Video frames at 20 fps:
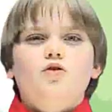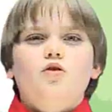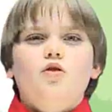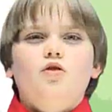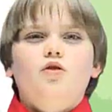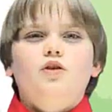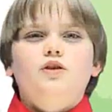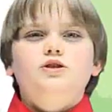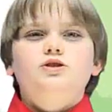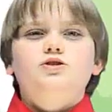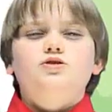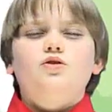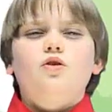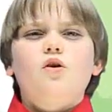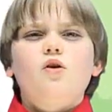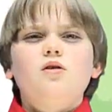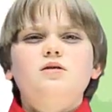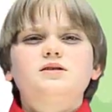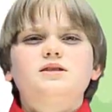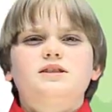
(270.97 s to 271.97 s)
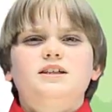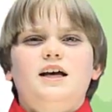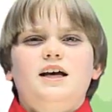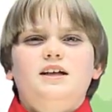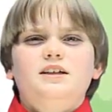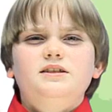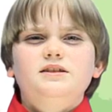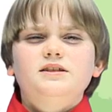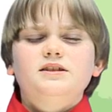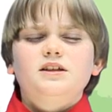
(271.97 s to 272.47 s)
The troll
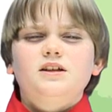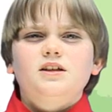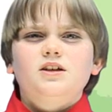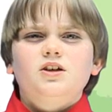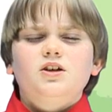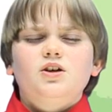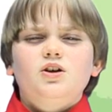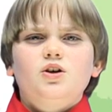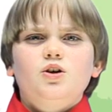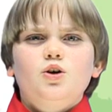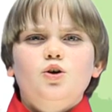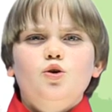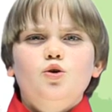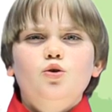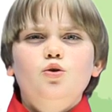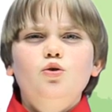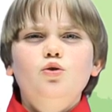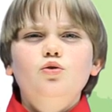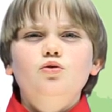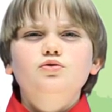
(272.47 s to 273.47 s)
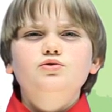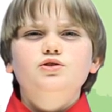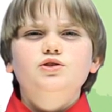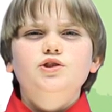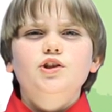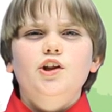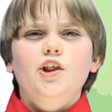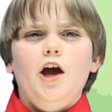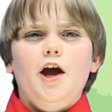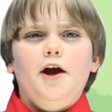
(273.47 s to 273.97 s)
says, "Who's
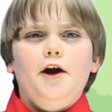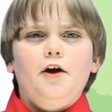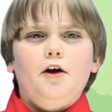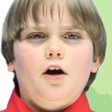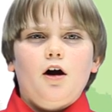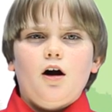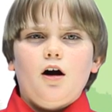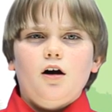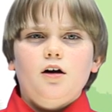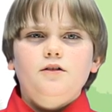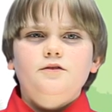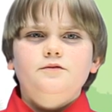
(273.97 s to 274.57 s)
there?"